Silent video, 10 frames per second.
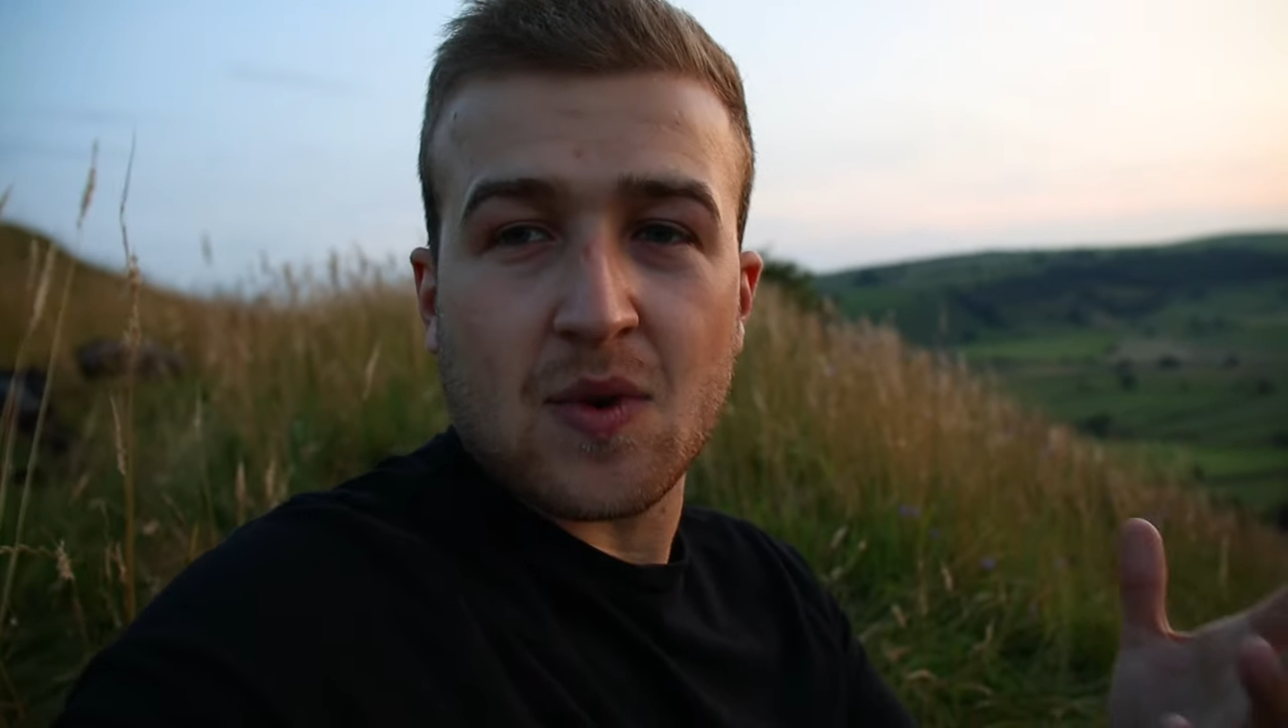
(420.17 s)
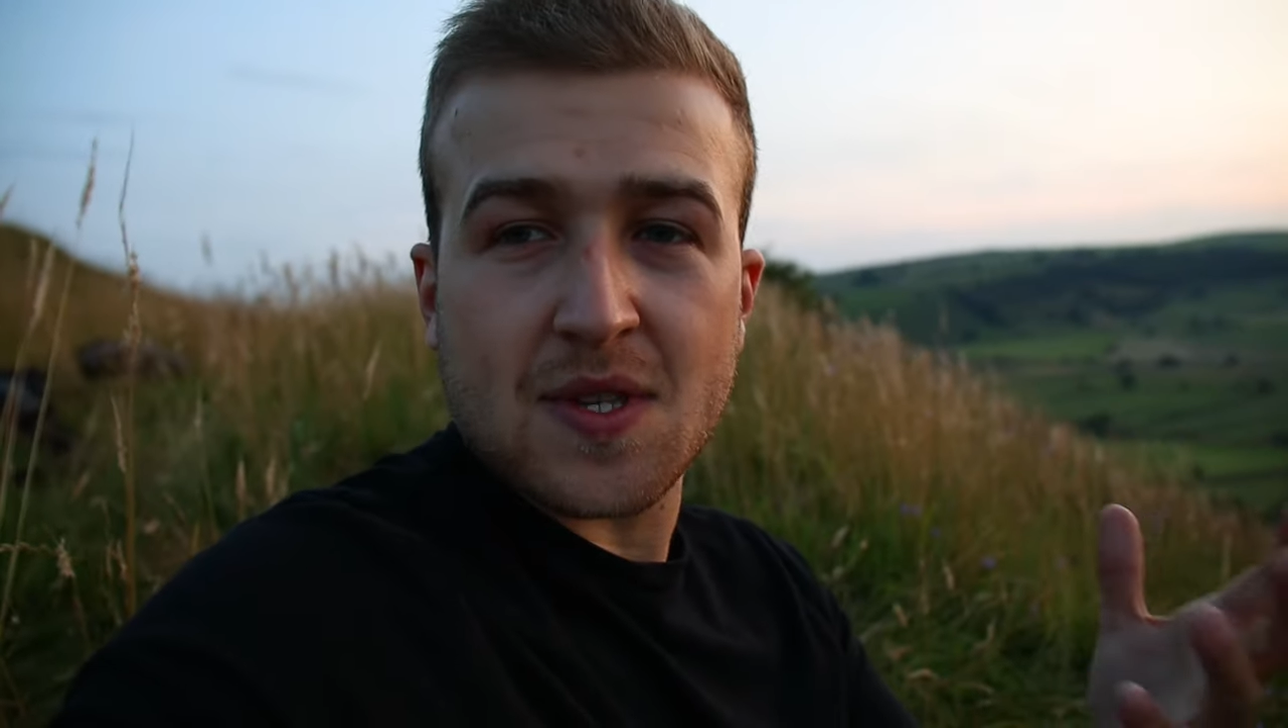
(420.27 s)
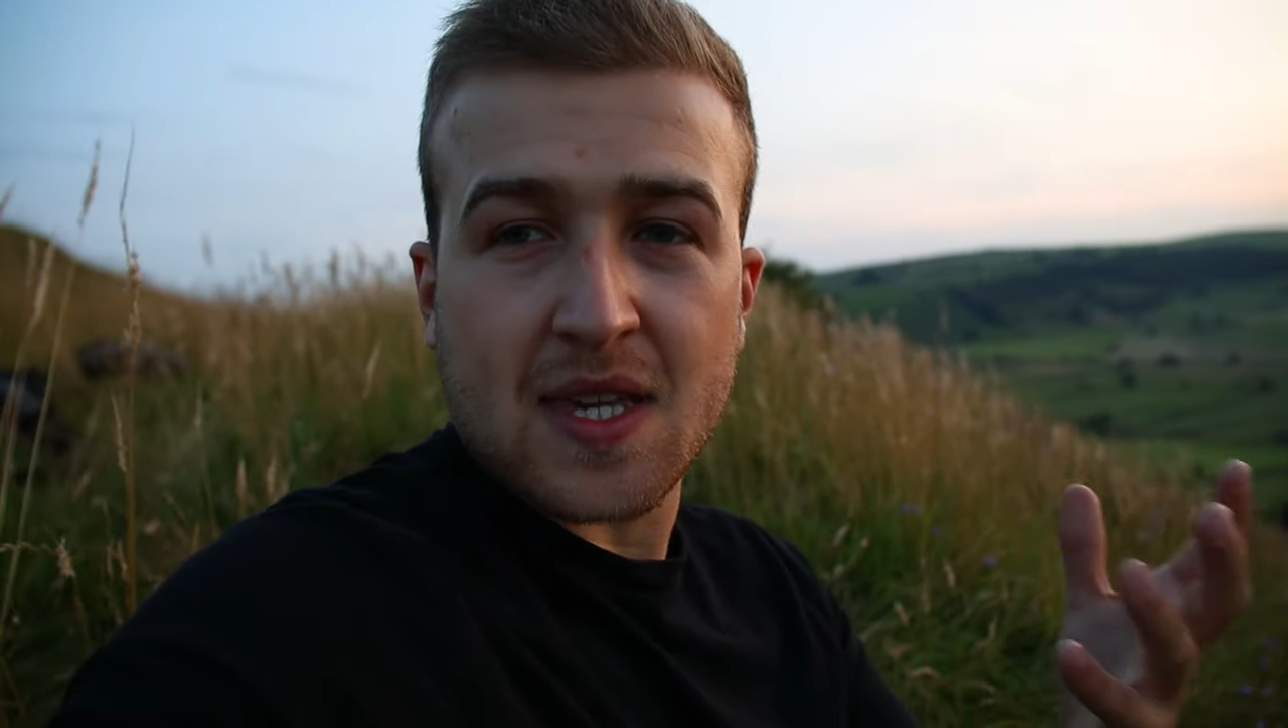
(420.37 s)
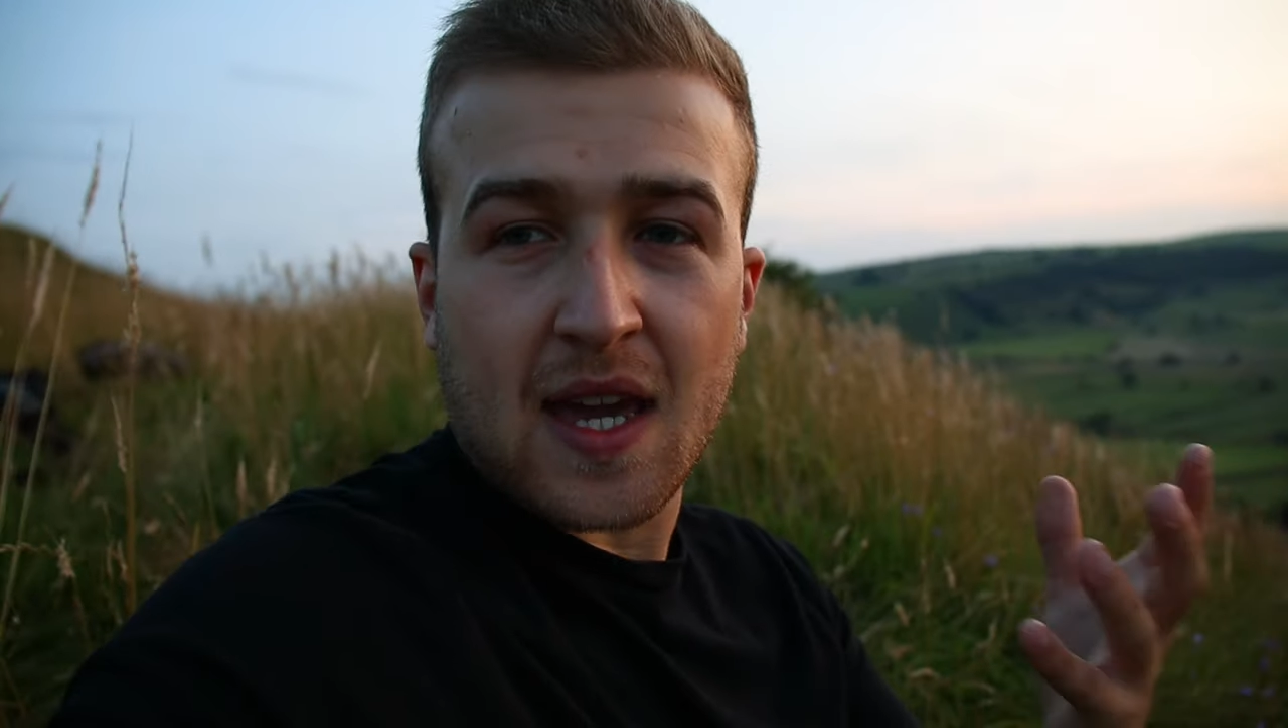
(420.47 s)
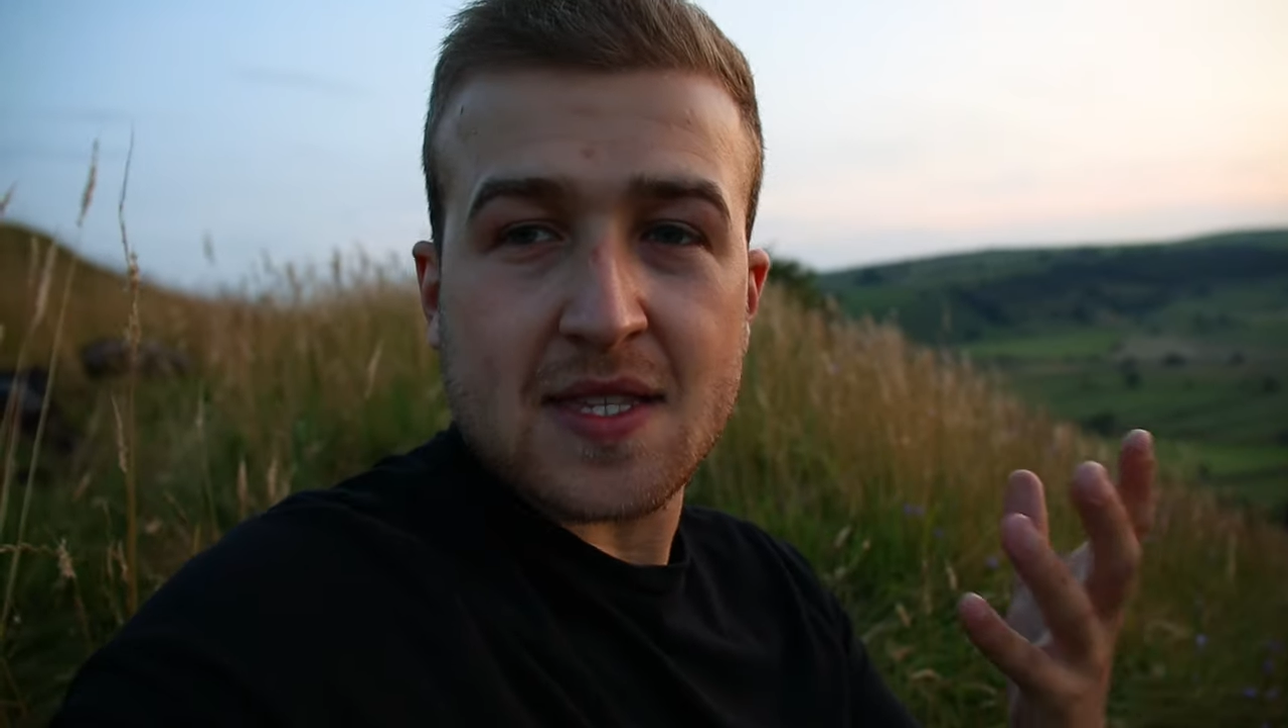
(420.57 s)

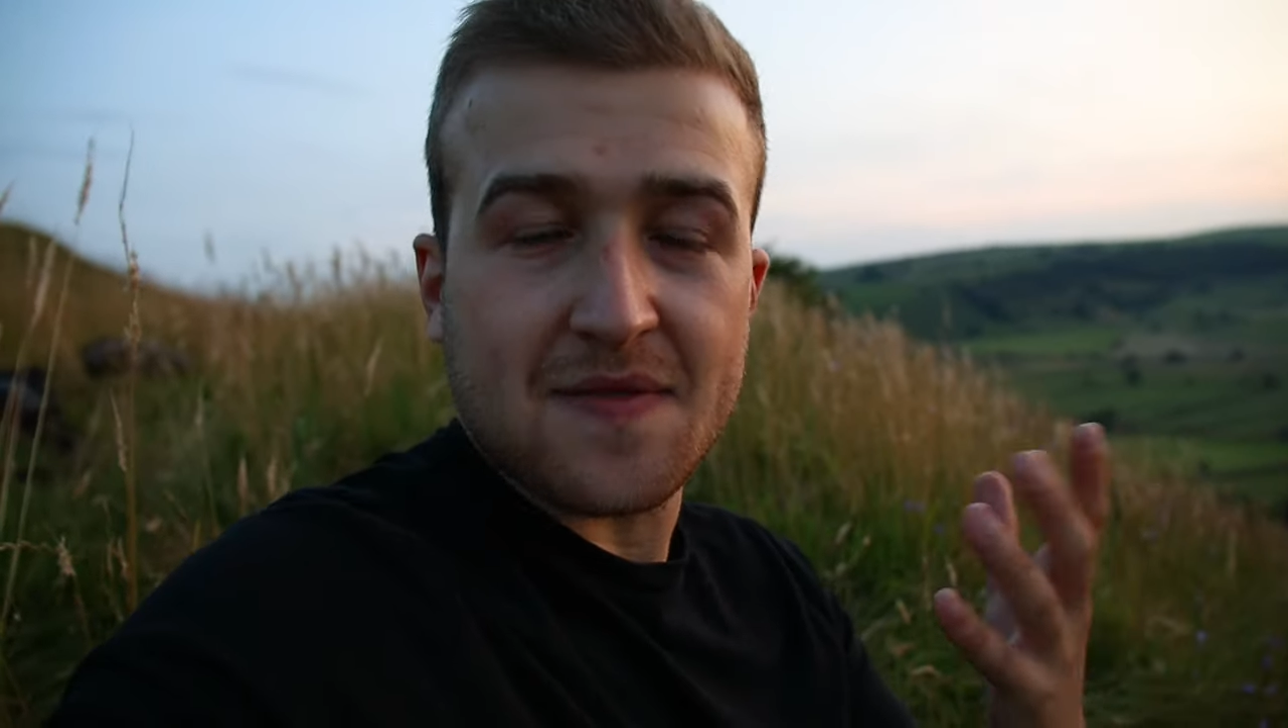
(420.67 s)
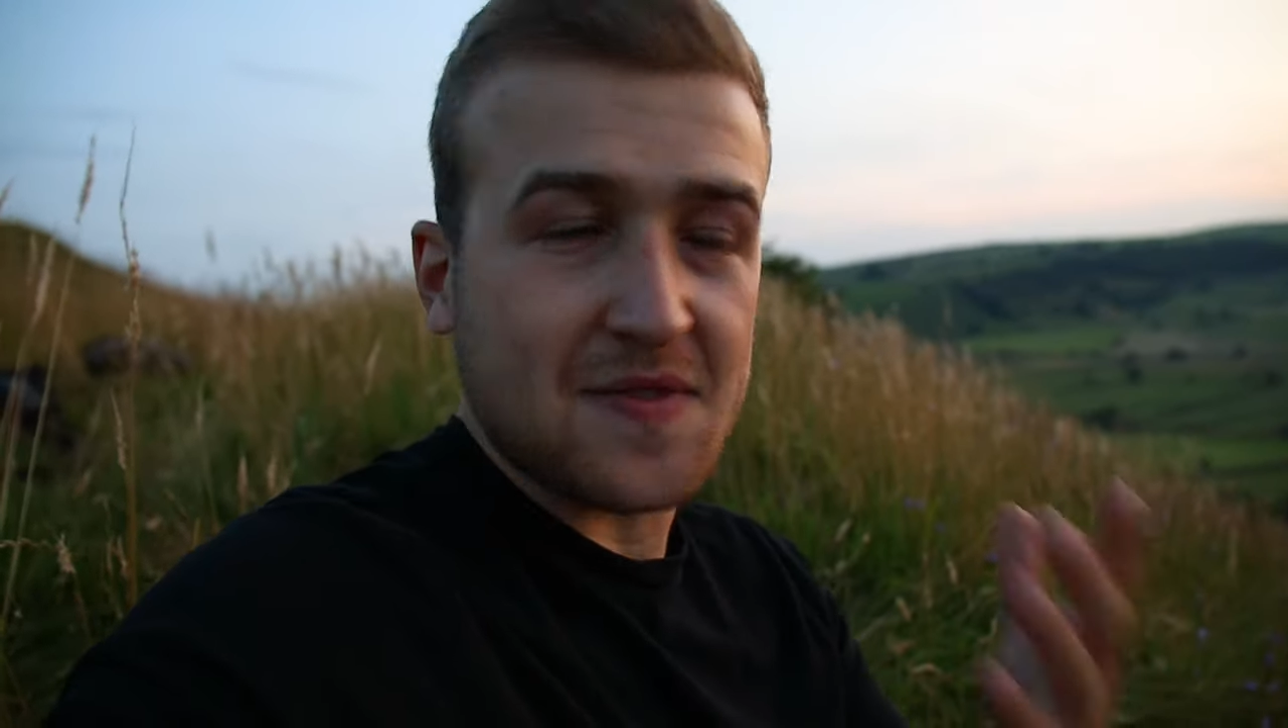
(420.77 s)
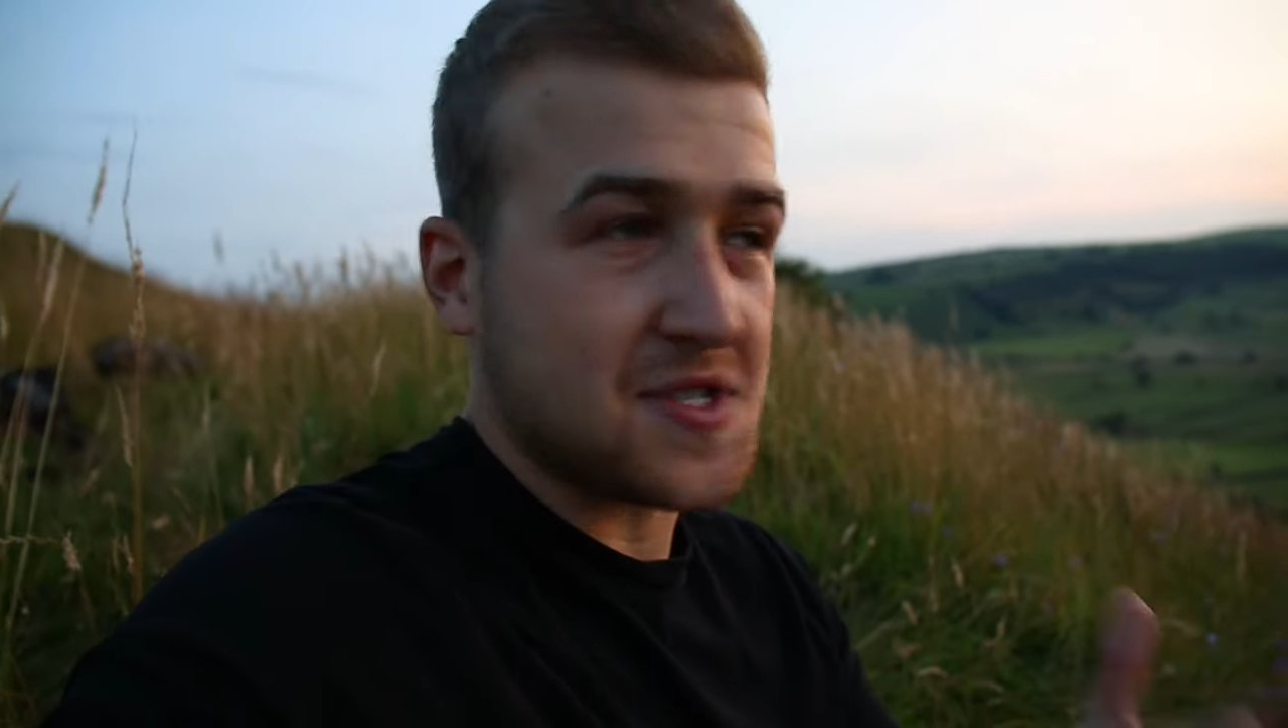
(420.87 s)
wants to get into